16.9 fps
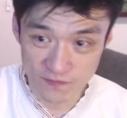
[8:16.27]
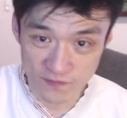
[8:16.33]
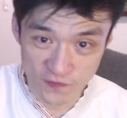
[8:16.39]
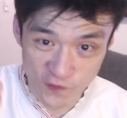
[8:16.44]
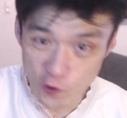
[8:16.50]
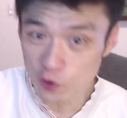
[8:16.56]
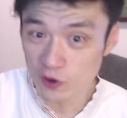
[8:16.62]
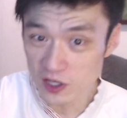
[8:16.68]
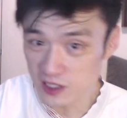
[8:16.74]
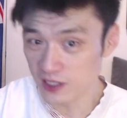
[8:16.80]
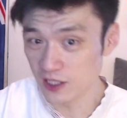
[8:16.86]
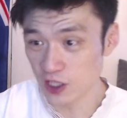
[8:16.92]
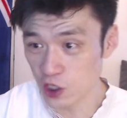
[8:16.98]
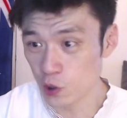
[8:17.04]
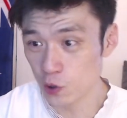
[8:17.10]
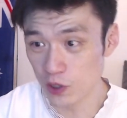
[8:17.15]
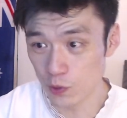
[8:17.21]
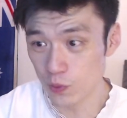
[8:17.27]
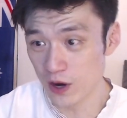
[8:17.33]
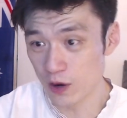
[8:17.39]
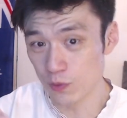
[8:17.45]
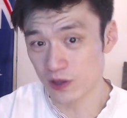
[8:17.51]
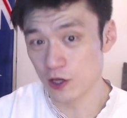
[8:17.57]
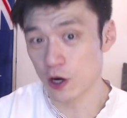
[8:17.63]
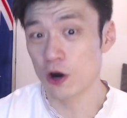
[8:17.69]
fully secured the win
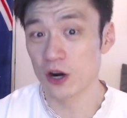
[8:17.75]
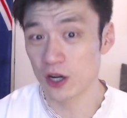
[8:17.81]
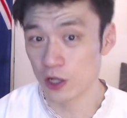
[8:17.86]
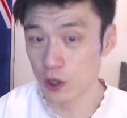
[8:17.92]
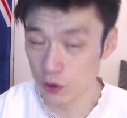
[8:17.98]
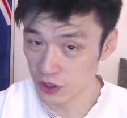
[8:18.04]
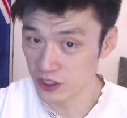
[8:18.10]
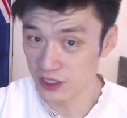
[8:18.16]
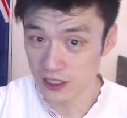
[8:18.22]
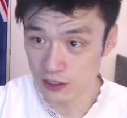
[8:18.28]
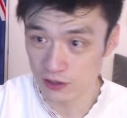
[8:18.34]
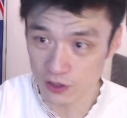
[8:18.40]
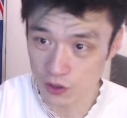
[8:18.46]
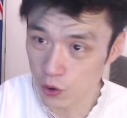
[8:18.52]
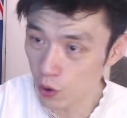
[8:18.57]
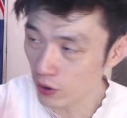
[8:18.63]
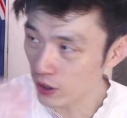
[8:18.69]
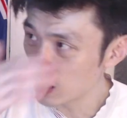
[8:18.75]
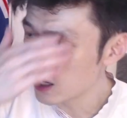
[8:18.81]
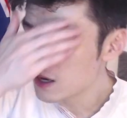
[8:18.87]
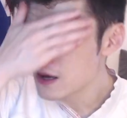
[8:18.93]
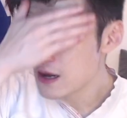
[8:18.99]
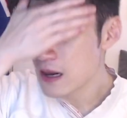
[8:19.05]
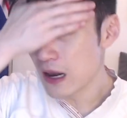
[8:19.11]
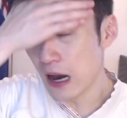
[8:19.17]
with Ollie Lawrence into the corner.
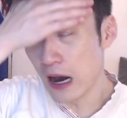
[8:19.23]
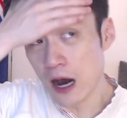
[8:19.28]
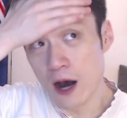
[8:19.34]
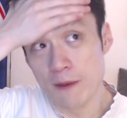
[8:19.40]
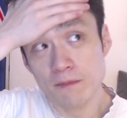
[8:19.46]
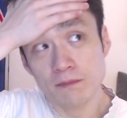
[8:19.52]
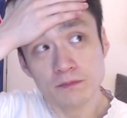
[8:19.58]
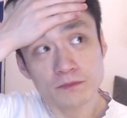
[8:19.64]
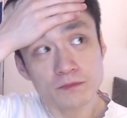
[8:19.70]
What